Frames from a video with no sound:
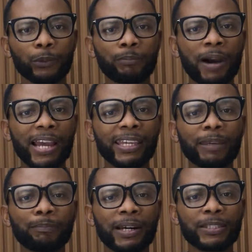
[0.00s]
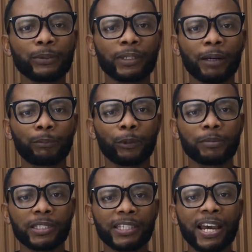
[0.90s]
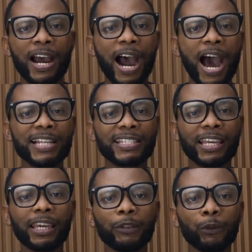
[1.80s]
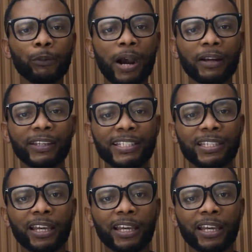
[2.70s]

buy a particular property at a lower rate,